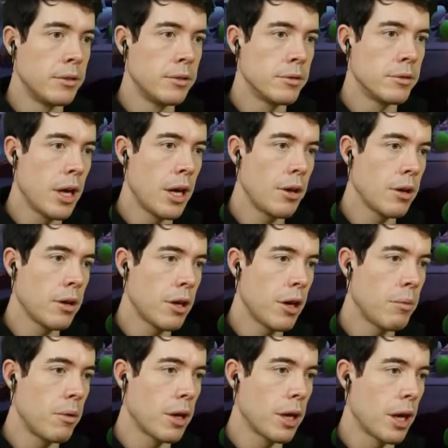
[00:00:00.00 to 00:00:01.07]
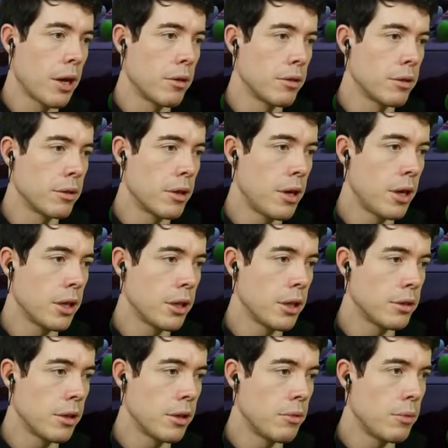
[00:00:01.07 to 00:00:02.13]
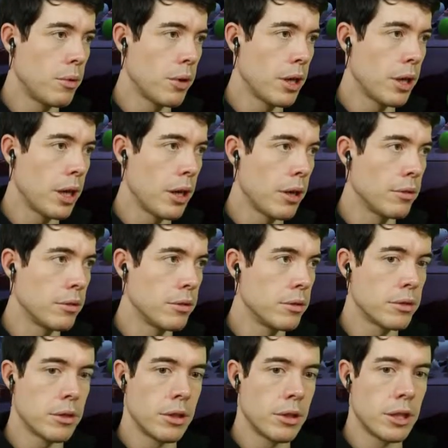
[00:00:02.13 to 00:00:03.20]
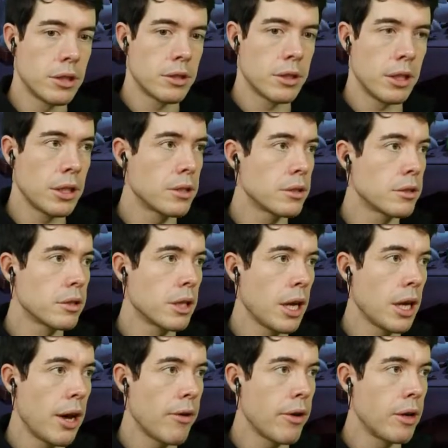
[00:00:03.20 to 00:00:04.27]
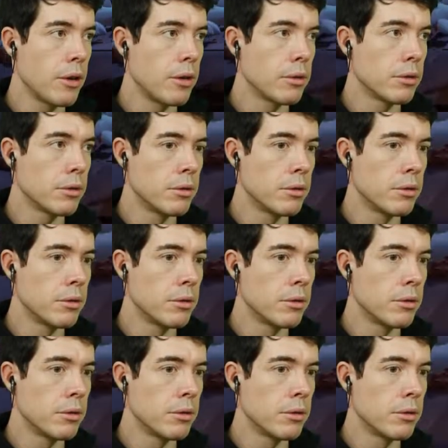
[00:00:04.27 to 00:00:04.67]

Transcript: No, I can't work it out. I cannot work it out. So let's let's carry on.